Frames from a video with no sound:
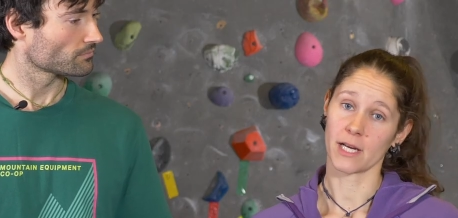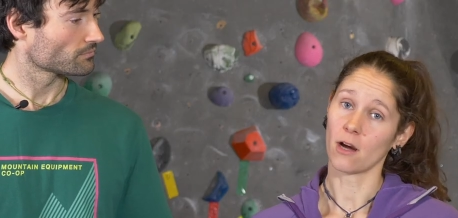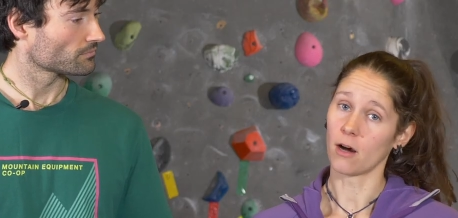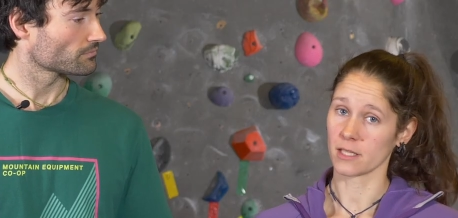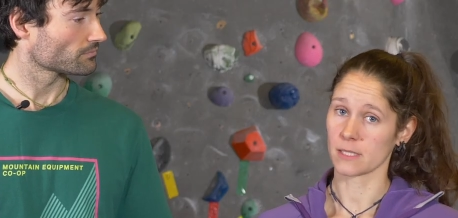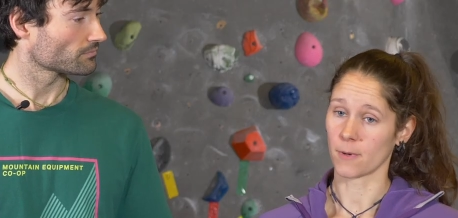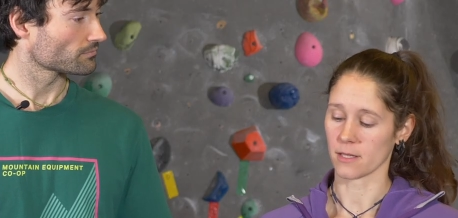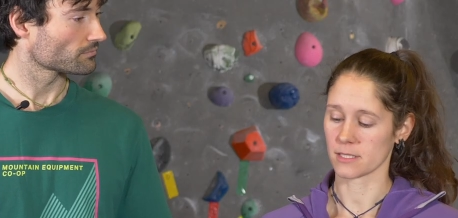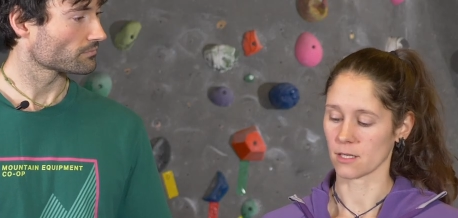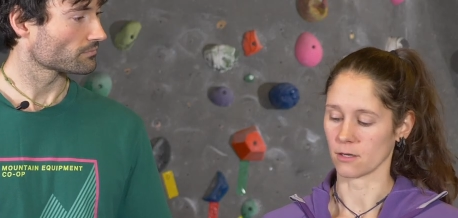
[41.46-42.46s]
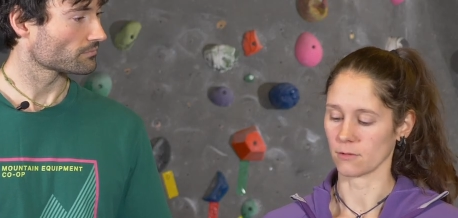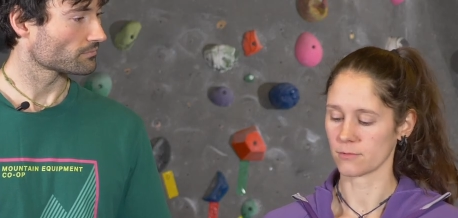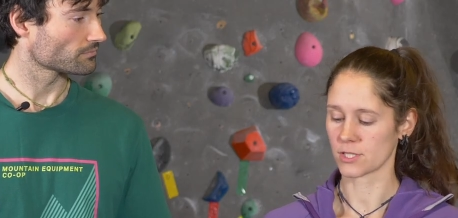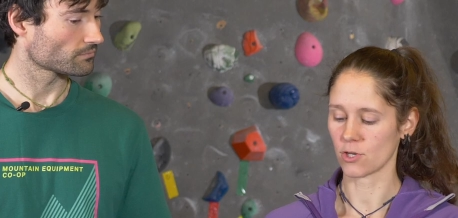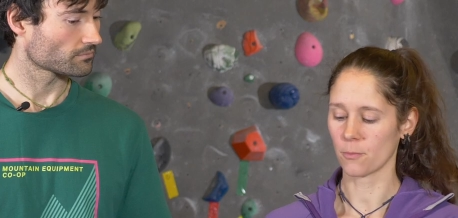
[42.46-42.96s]
Speaker 1: any hot spots though,
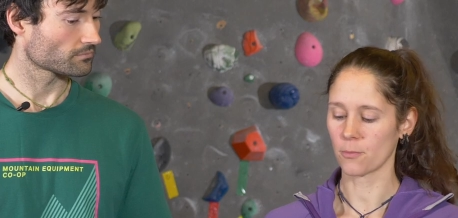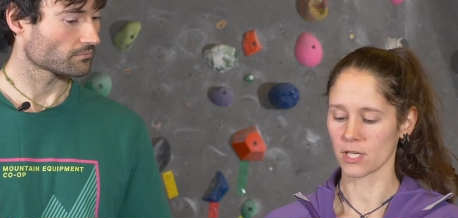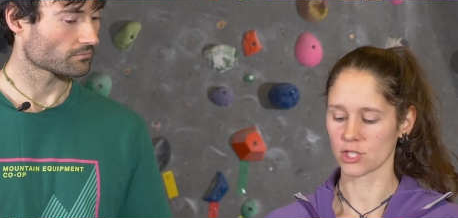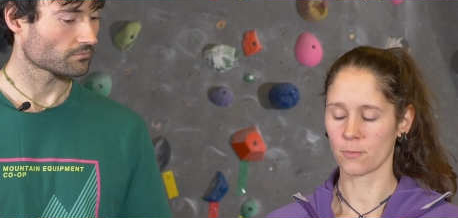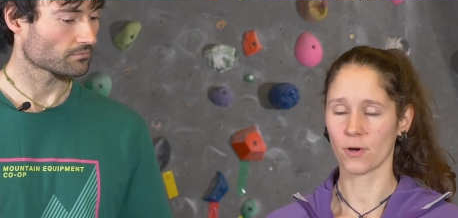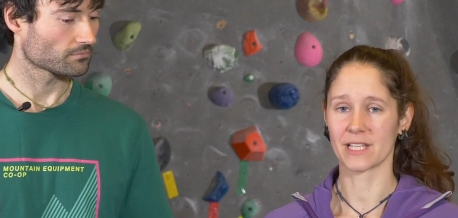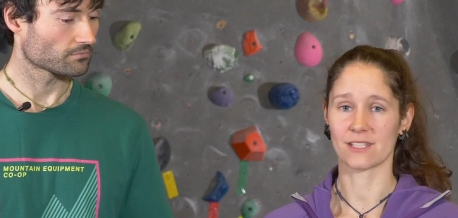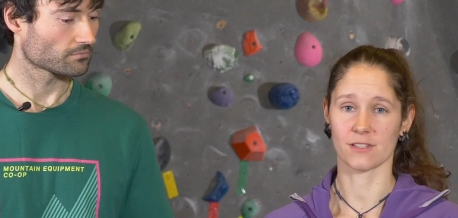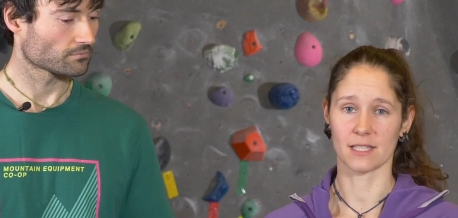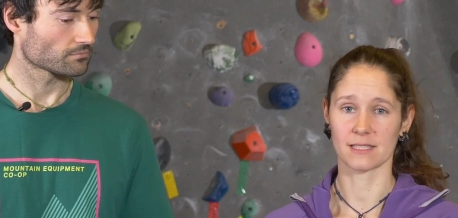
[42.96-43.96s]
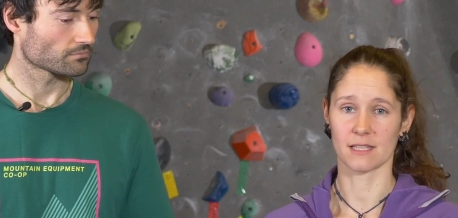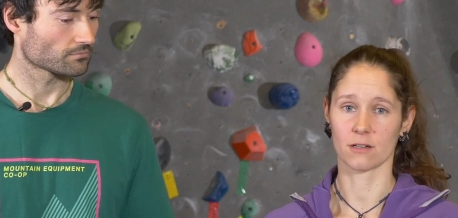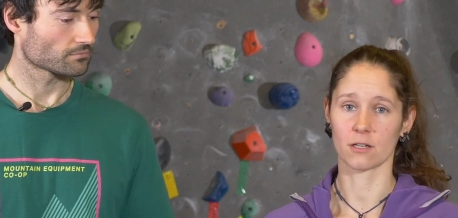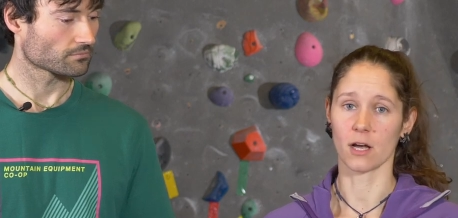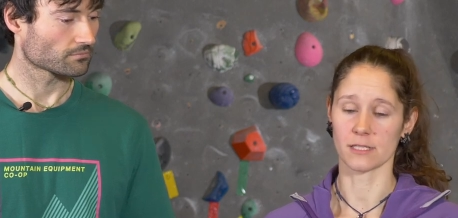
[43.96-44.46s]
so no pressure points or things that are
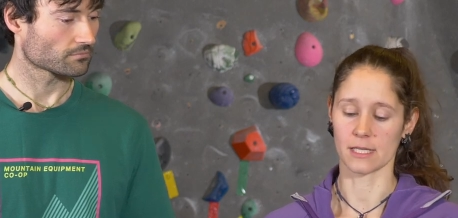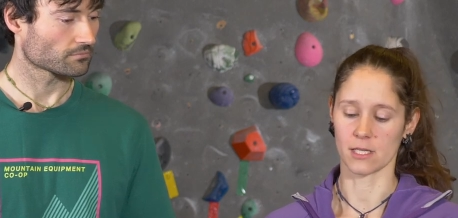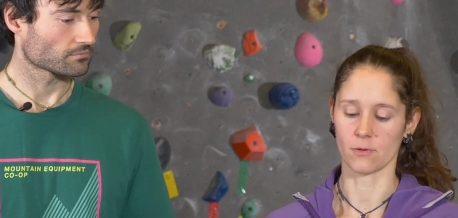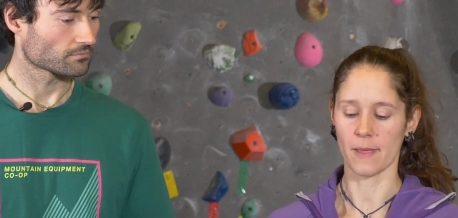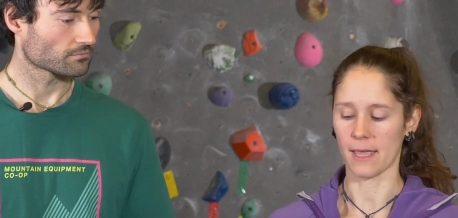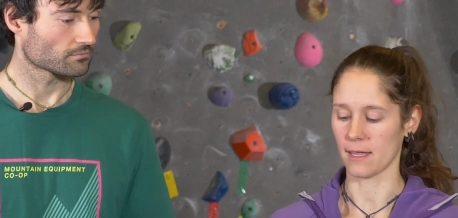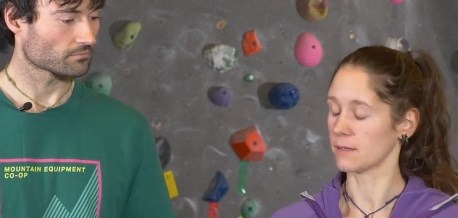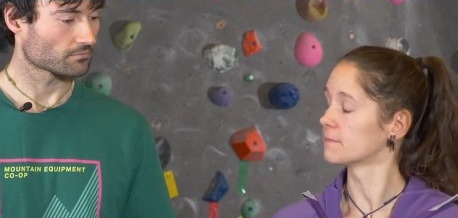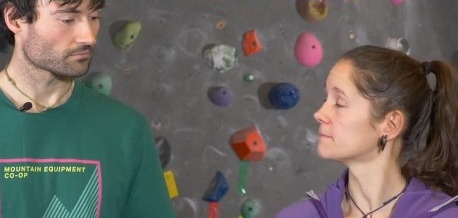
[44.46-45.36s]
causing you pain.